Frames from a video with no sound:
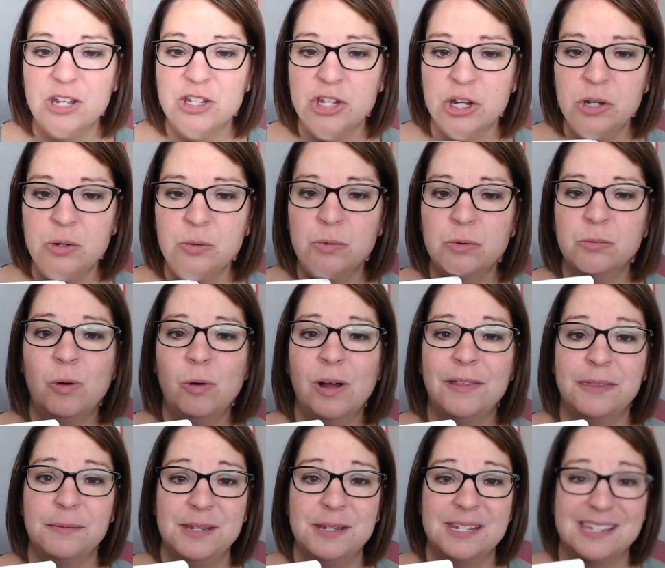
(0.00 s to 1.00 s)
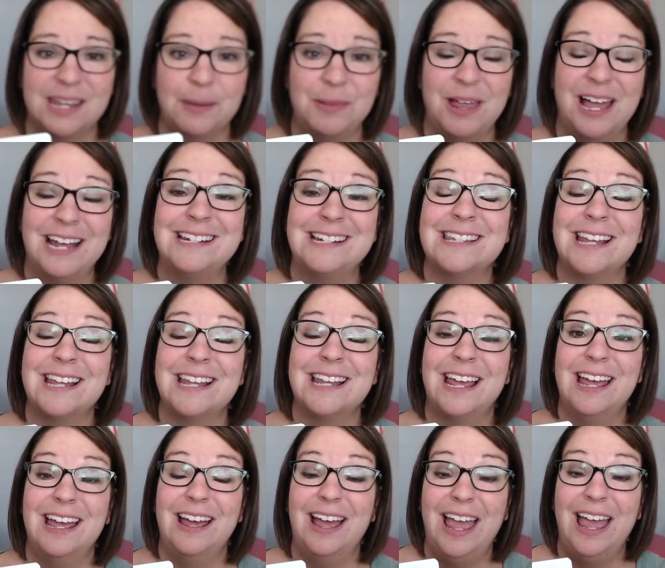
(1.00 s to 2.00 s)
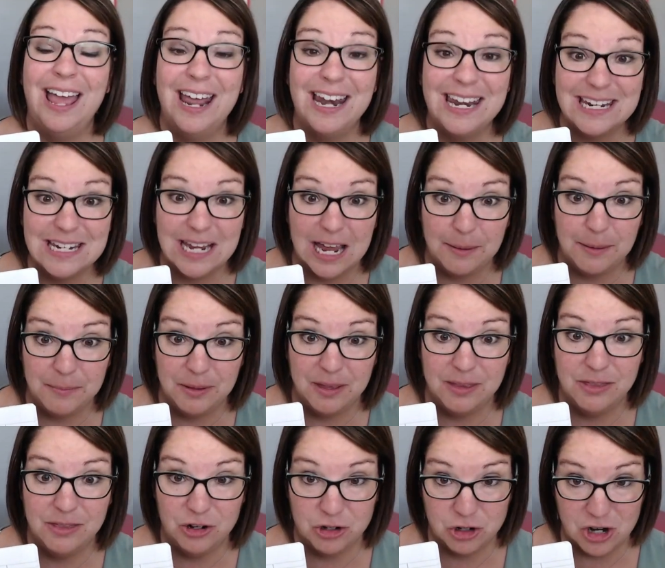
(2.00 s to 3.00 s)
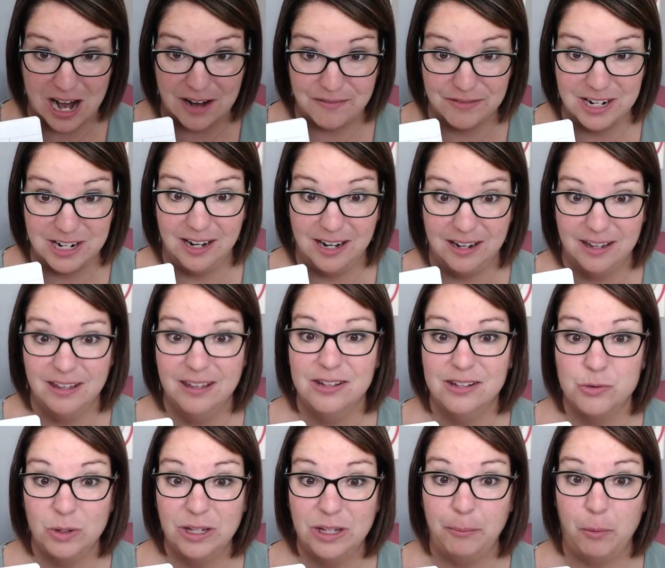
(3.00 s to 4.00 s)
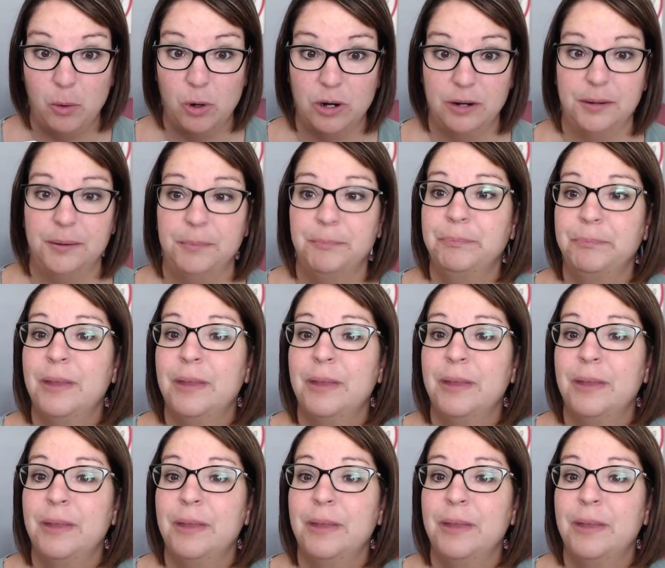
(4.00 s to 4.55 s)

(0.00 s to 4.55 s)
So you want them to skip lines anytime they're drafting. It's really important.